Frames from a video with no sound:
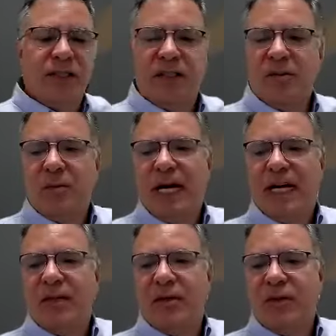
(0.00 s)
to go
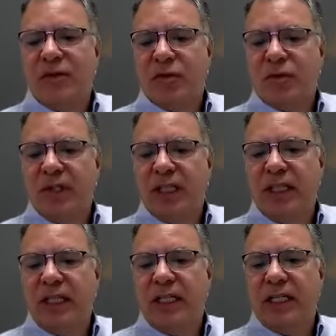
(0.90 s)
back. There was a
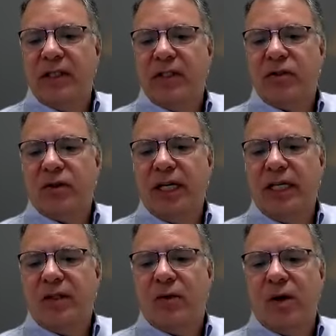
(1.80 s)
really
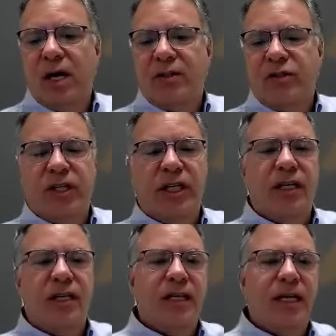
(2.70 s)
great
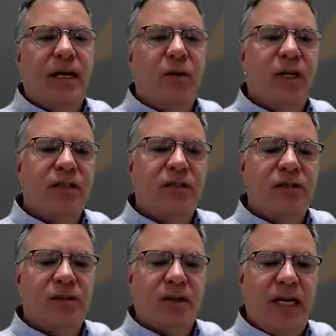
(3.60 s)
question that I wanted to
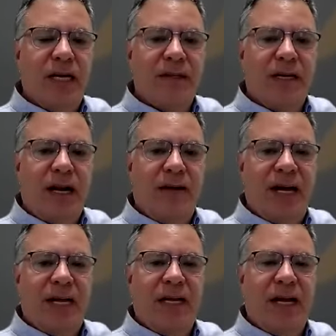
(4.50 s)
address
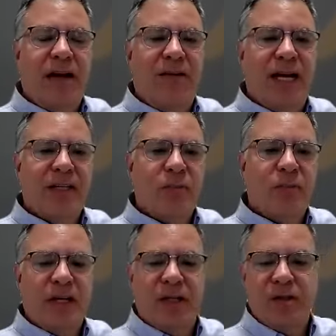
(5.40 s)
that I've had
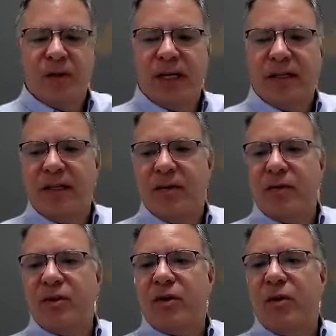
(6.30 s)
experience with, and it
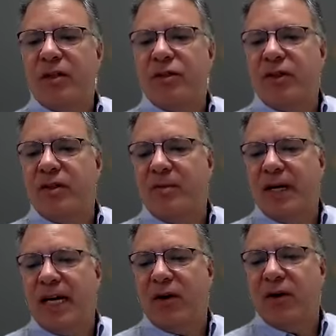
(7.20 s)
was a question
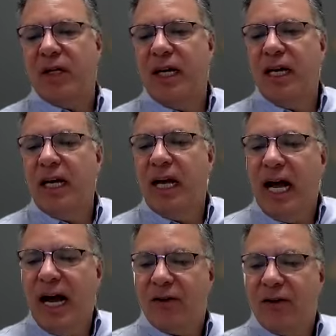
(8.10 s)
about
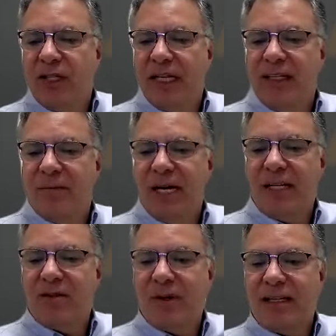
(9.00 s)
how should I think
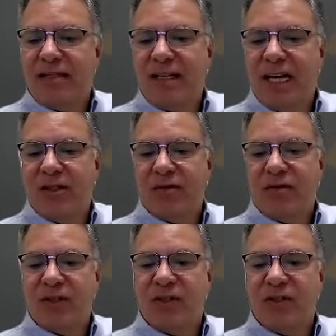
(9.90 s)
about direct sales
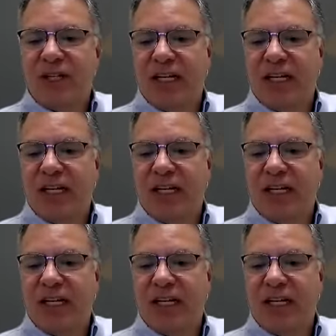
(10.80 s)
versus